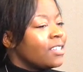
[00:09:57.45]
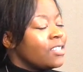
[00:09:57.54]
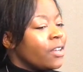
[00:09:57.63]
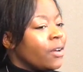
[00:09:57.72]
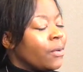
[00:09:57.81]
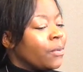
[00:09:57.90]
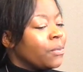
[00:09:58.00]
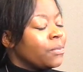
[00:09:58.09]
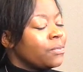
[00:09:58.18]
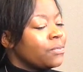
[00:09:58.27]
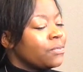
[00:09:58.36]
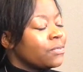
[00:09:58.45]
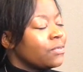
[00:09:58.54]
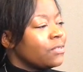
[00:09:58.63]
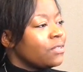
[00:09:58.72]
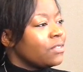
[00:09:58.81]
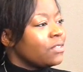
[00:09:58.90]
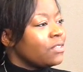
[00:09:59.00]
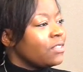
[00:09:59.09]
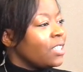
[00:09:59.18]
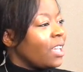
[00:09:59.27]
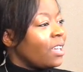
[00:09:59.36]
So,
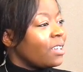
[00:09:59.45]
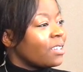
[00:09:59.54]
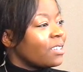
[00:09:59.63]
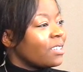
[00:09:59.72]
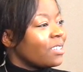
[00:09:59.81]
yeah.